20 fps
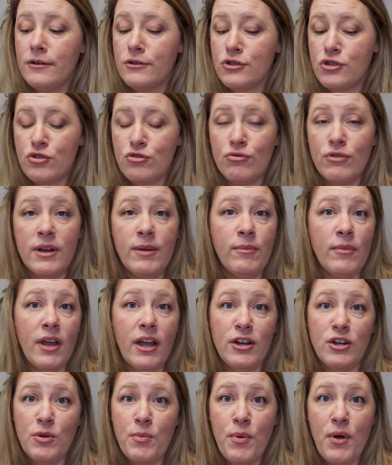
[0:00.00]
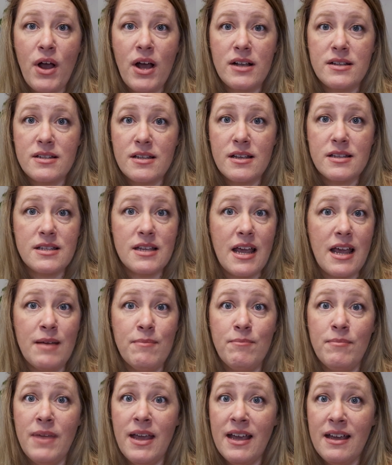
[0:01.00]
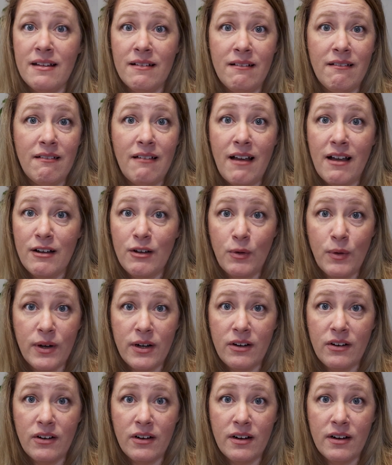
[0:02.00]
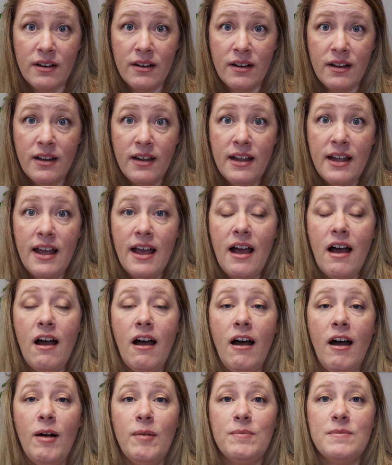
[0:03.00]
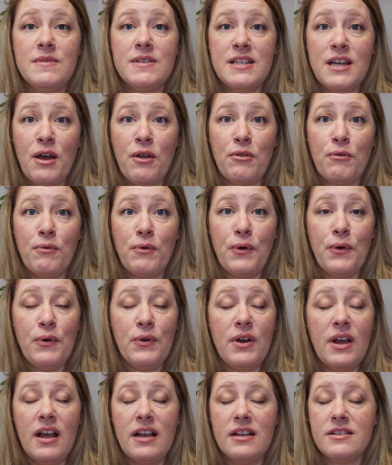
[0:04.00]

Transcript: streamline your process and make it a lot quicker um, down the road.